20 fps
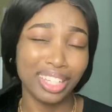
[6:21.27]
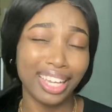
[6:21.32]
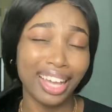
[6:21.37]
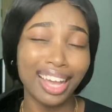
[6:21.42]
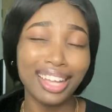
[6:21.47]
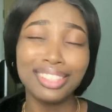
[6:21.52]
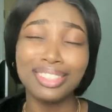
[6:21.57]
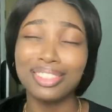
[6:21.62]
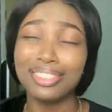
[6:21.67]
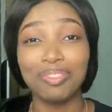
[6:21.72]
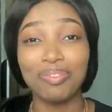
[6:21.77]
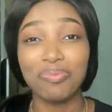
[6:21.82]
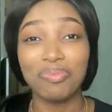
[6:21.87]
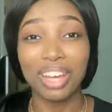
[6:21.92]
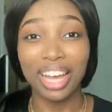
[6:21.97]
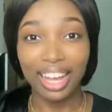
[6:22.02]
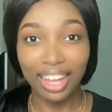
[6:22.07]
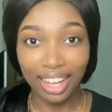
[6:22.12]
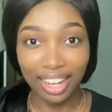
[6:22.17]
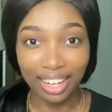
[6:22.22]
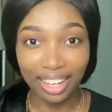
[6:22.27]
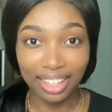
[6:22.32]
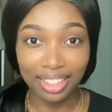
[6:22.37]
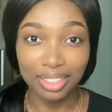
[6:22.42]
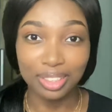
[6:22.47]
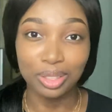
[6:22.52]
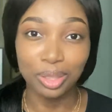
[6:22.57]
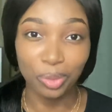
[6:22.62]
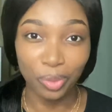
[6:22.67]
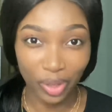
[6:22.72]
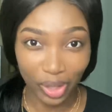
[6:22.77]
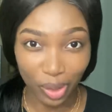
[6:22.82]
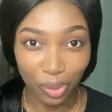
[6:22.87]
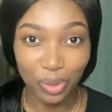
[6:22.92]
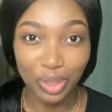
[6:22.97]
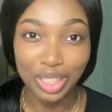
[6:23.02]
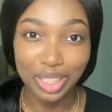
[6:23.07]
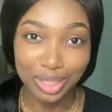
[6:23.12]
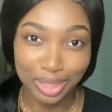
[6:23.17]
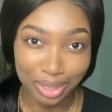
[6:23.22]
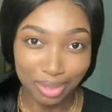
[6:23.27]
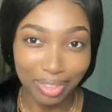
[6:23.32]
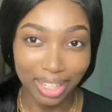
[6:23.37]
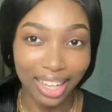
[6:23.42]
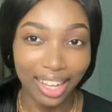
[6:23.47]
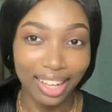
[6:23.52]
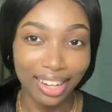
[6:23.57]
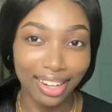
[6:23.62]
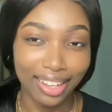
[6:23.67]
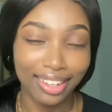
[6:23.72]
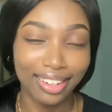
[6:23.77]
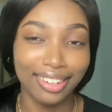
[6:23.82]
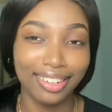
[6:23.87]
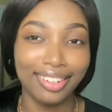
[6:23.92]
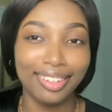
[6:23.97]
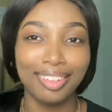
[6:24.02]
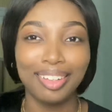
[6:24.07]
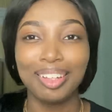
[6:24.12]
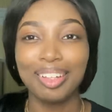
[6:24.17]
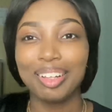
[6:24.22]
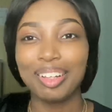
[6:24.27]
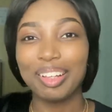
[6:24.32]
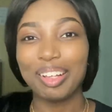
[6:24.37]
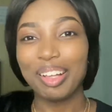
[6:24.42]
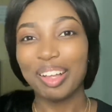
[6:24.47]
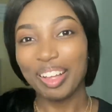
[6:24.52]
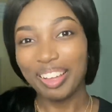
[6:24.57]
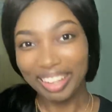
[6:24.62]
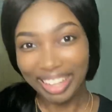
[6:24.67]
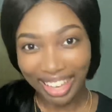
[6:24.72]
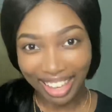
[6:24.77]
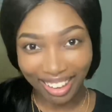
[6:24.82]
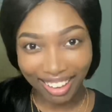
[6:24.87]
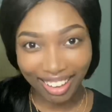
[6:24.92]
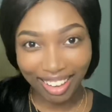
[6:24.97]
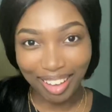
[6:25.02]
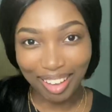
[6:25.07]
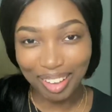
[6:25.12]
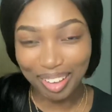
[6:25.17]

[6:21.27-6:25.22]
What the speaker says: I do my eyeliner the way I want to do my eyeliner, okay?